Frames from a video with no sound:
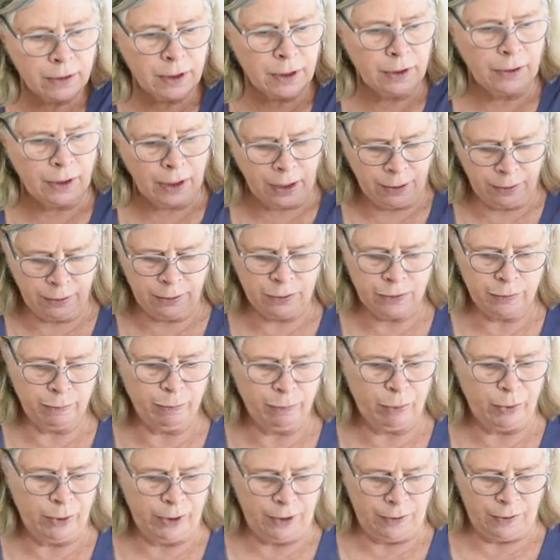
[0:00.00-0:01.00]
the others
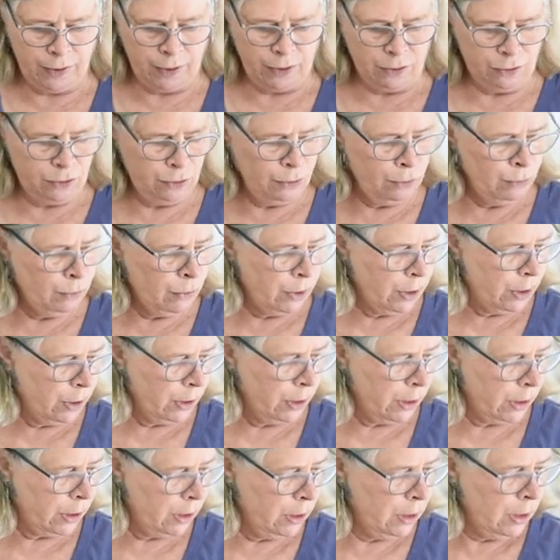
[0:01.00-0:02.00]
print that do
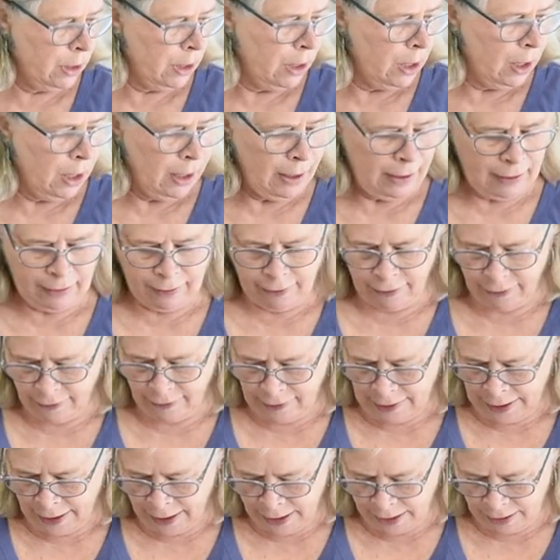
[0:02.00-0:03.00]
work. And
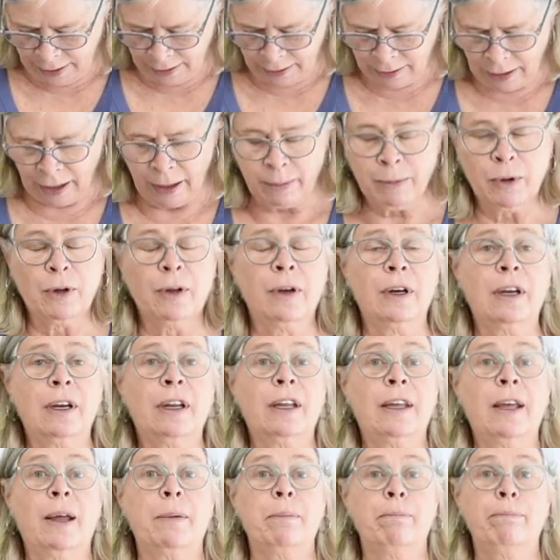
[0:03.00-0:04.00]
then I'm going to
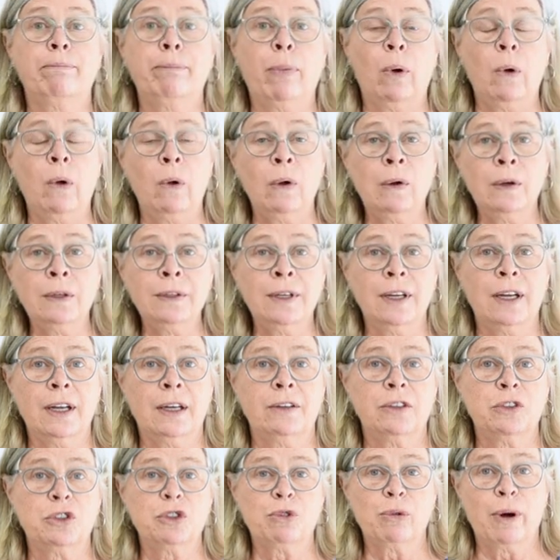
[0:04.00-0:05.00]
get bold
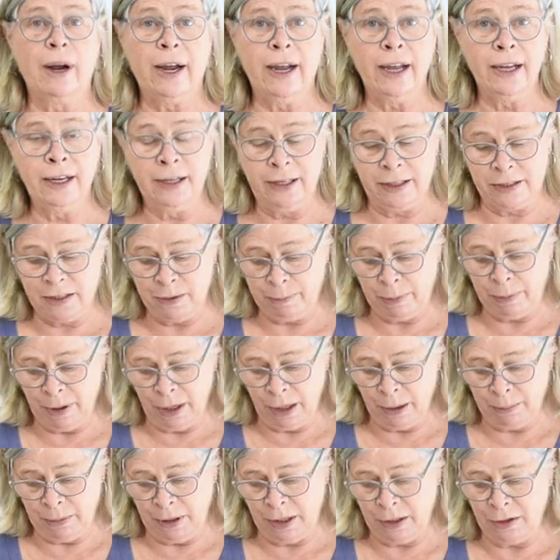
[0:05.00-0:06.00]
and try and
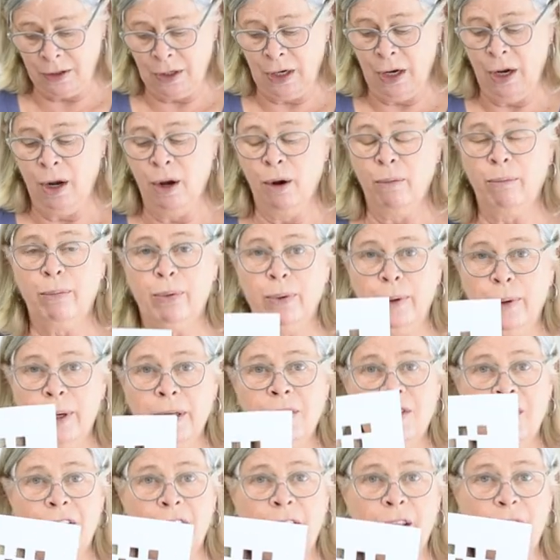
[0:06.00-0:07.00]
experiment
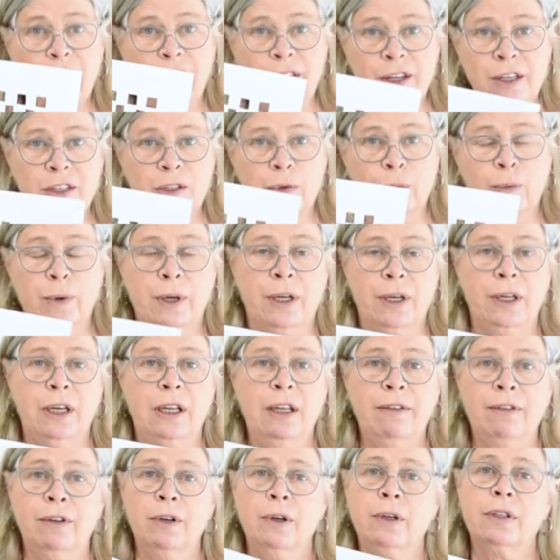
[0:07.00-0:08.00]
printing this one,
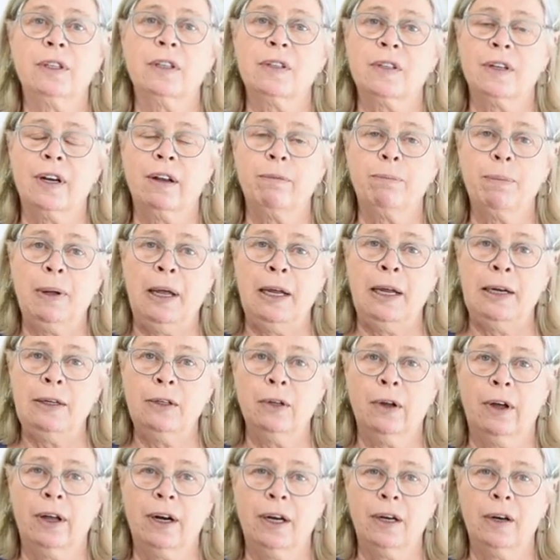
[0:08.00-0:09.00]
even though it doesn't have paint
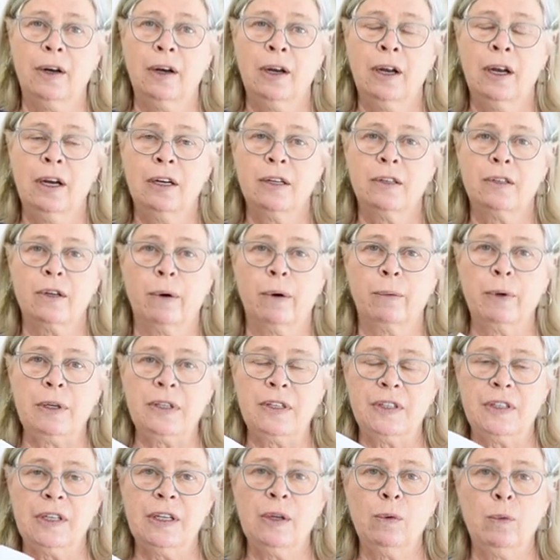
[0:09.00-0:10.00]
on it, so we
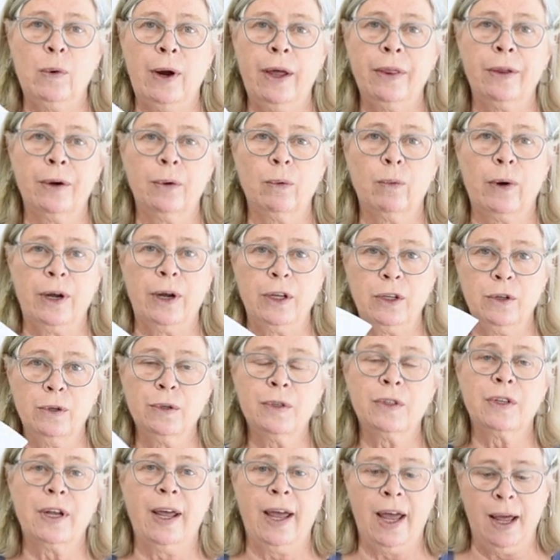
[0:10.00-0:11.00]
see whether what
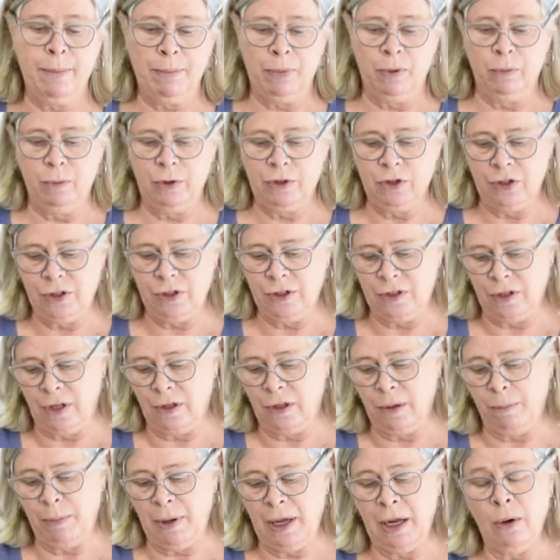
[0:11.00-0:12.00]
used to happen, which is that
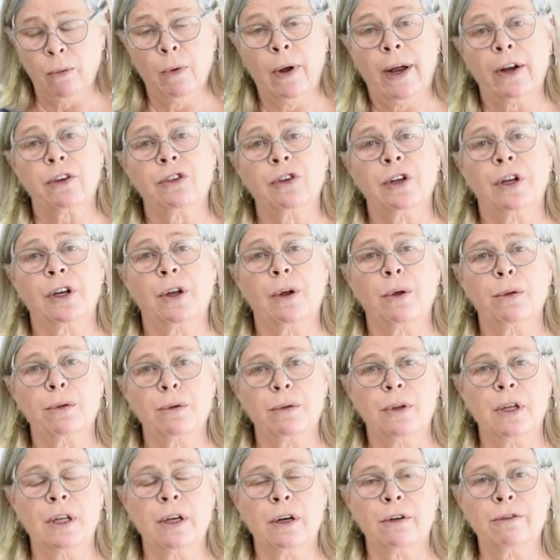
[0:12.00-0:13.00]
the paint will actually go
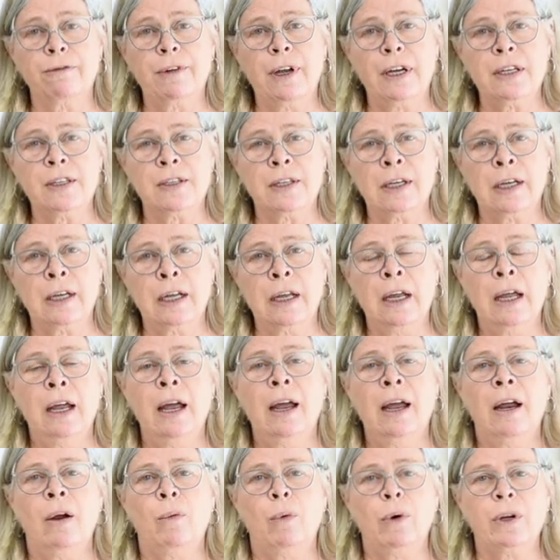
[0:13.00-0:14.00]
through the interfacing,
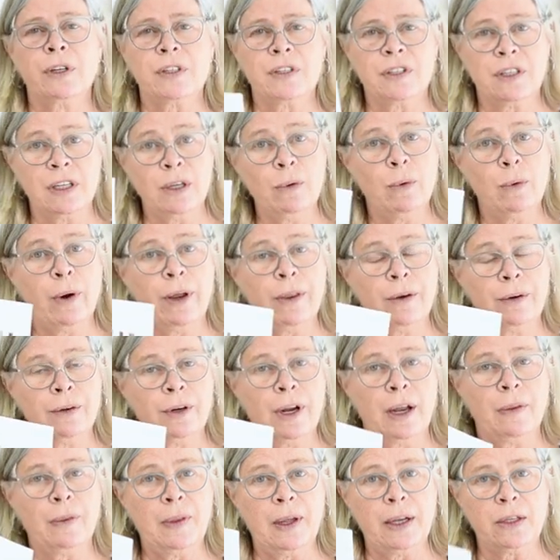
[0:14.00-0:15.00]
we'll see whether or
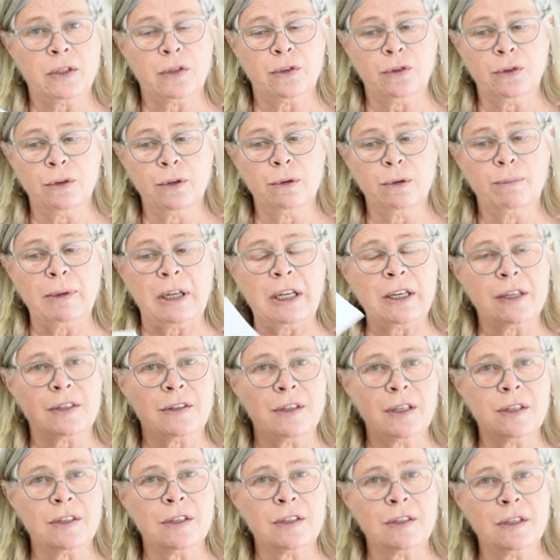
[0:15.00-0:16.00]
not that's true because
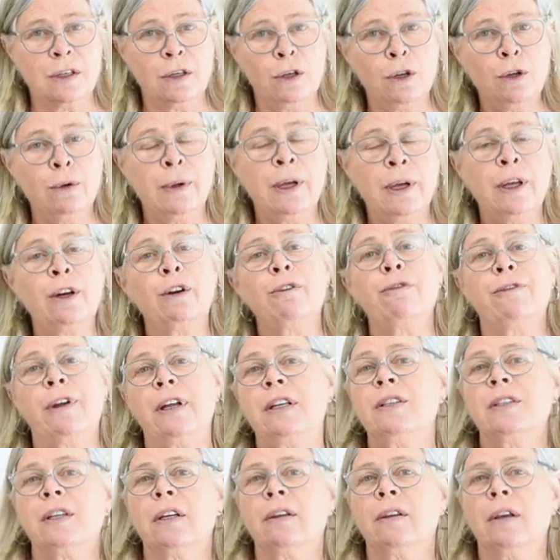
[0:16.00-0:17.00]
this is a new
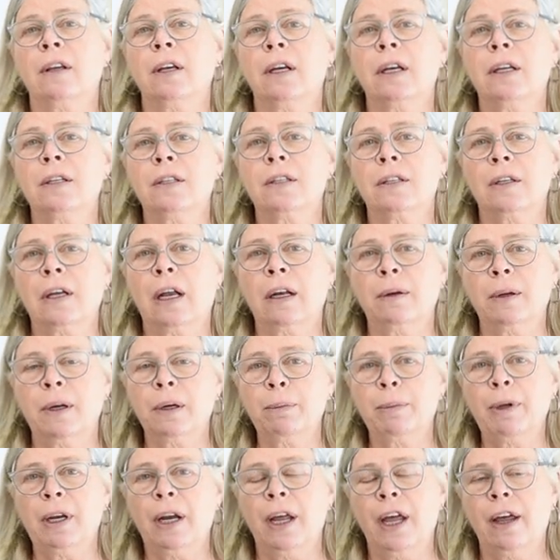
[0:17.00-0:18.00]
interfacing that's a
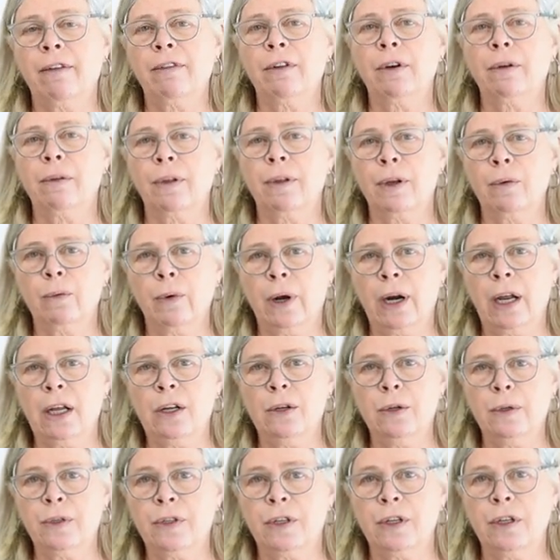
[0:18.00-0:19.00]
little bit heavier than what I
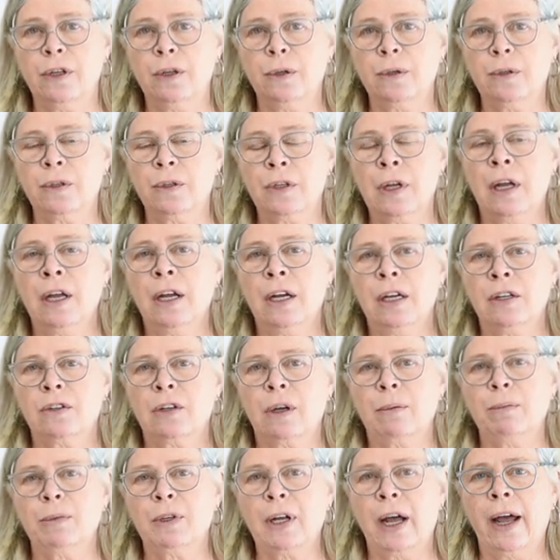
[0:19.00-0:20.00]
used to use.
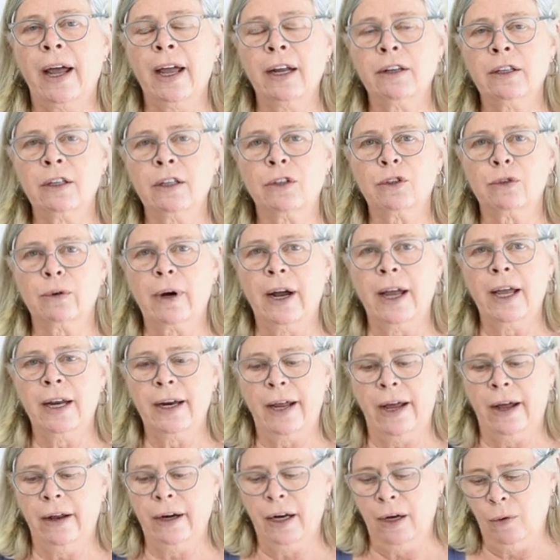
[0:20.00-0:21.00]
So I'm dying to try
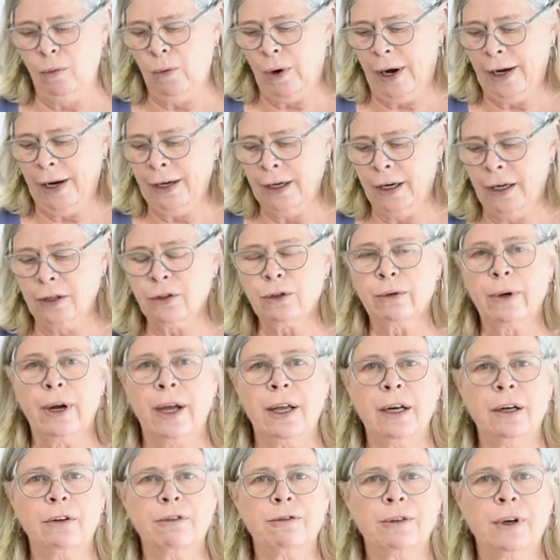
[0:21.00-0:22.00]
it out and why not
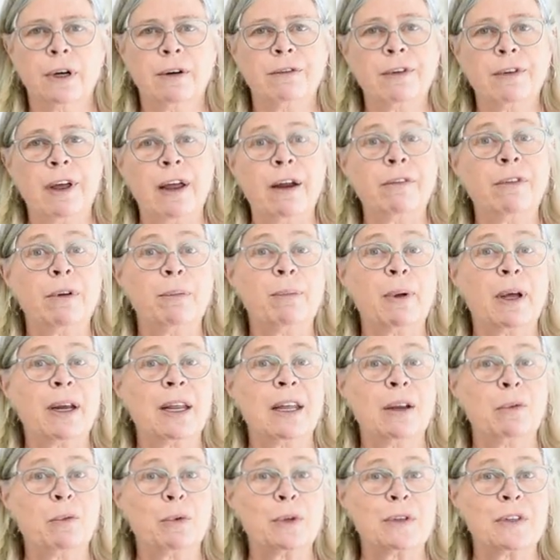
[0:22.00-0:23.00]
try it in front of
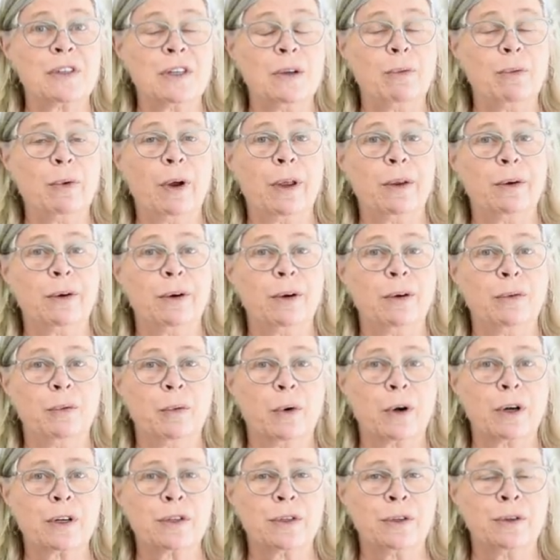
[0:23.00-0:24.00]
everybody and we'll see whether it
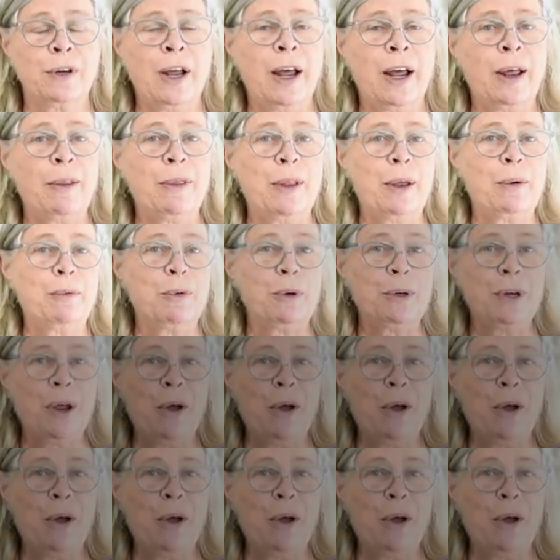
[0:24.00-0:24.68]
works or not and then we'll